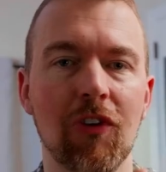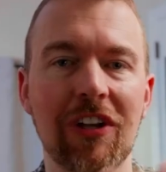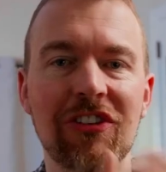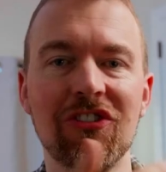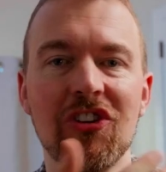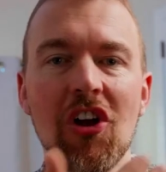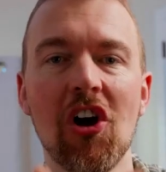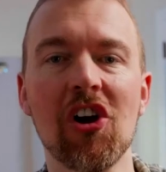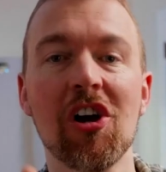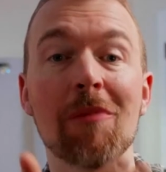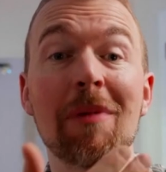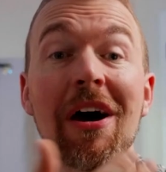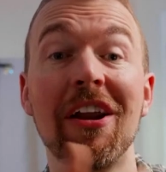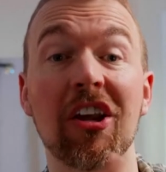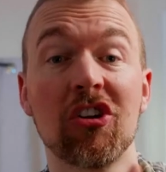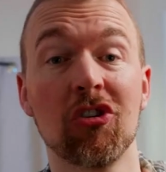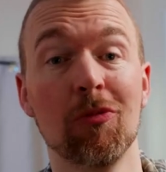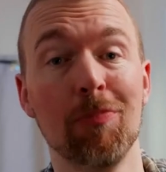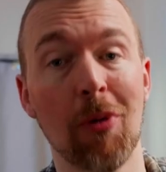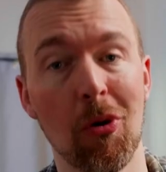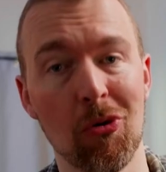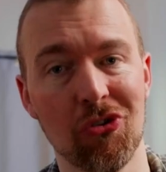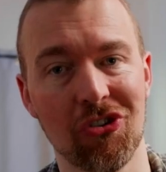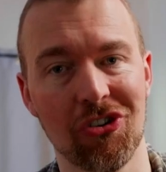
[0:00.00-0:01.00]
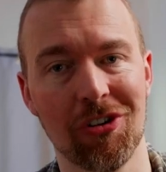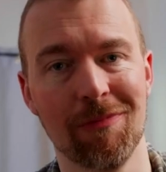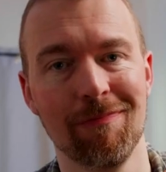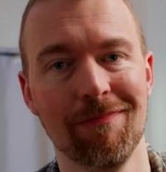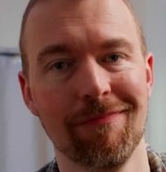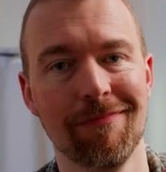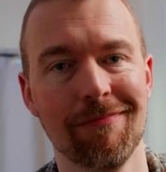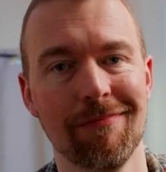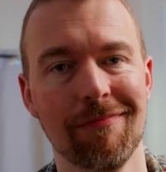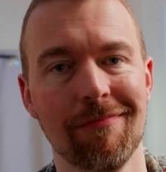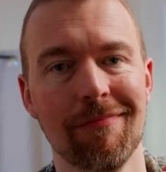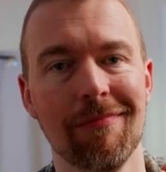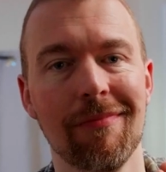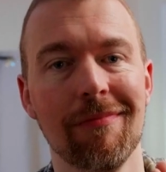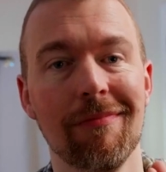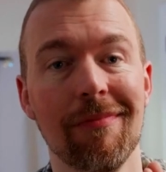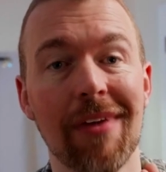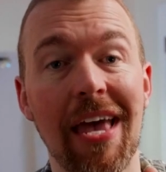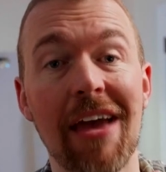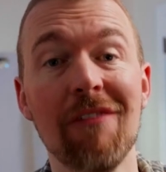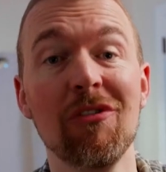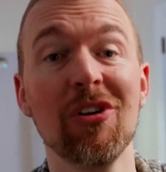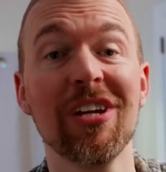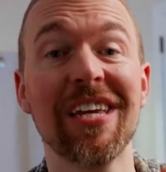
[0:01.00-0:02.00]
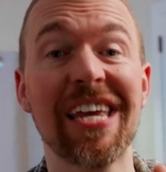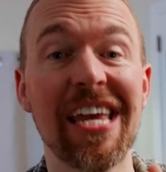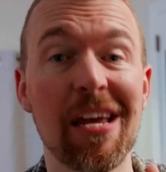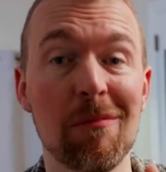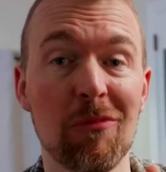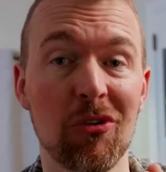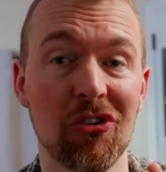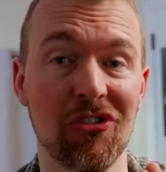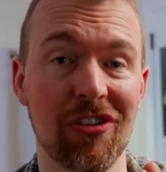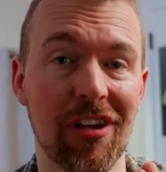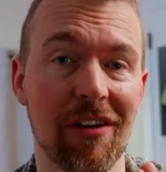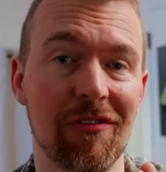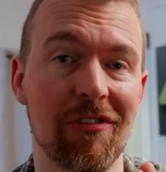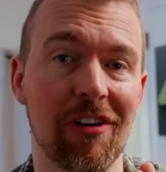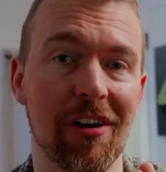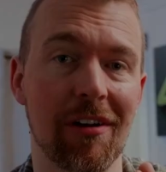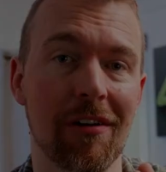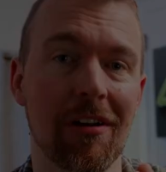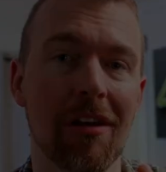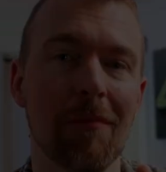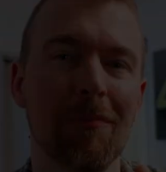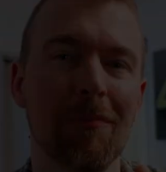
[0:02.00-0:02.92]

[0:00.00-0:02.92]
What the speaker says: Let's talk about exposure. Every camera is different,